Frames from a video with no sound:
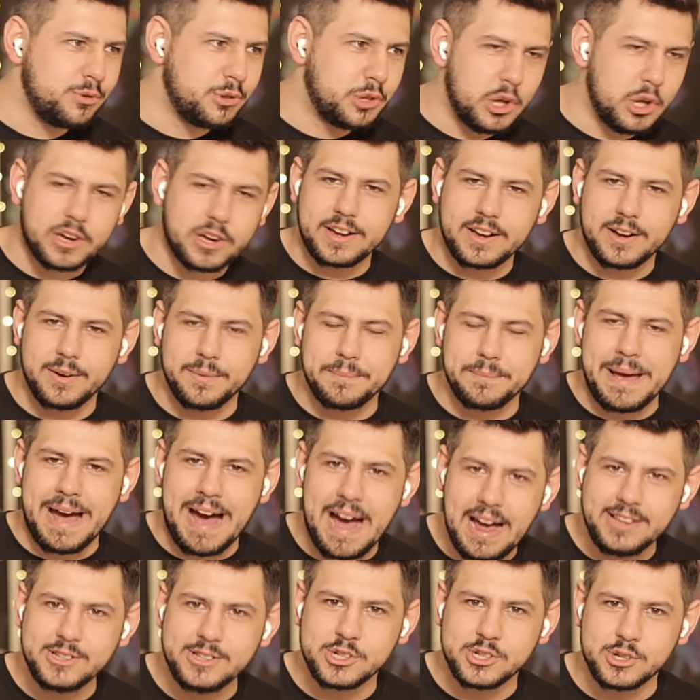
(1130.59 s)
look
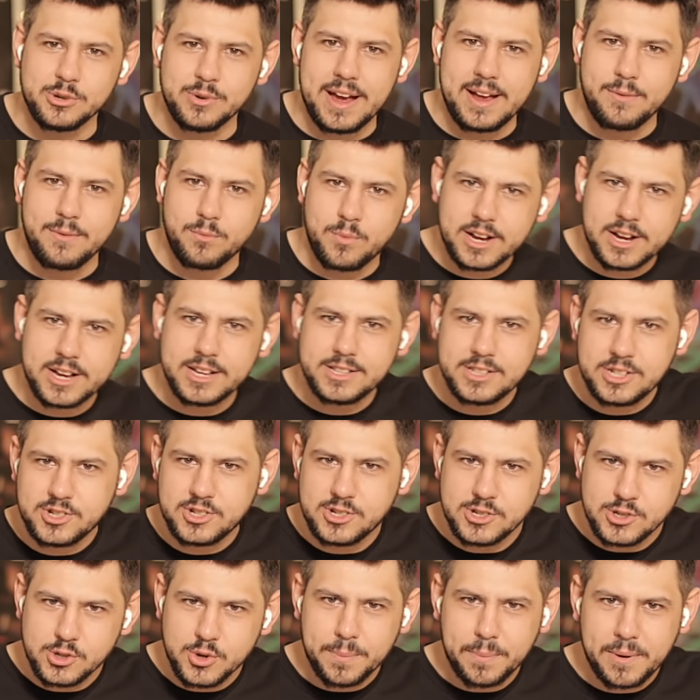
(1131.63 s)
behind you and what
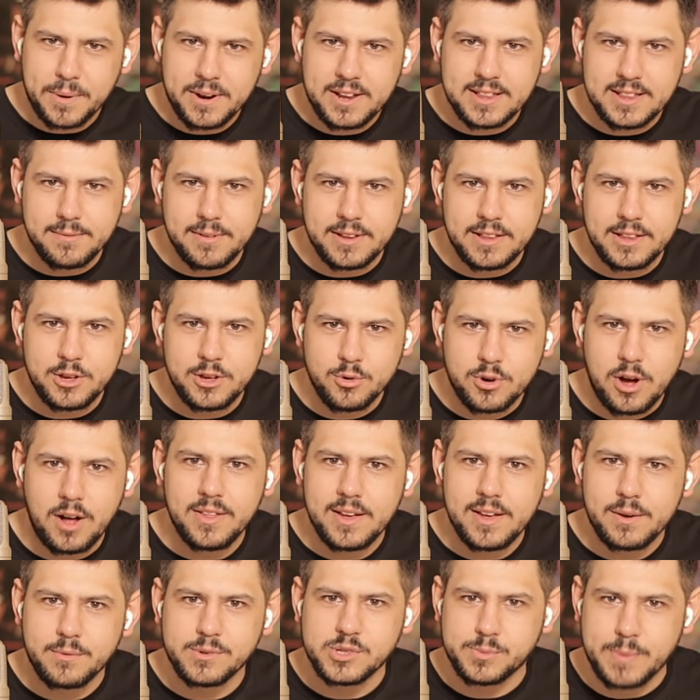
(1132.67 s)
conditions you're putting them in? You call
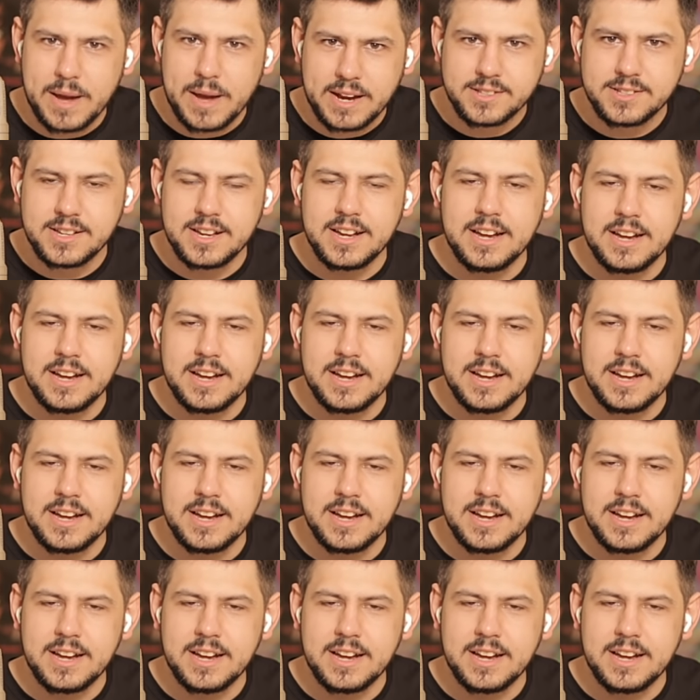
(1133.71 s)
that respect?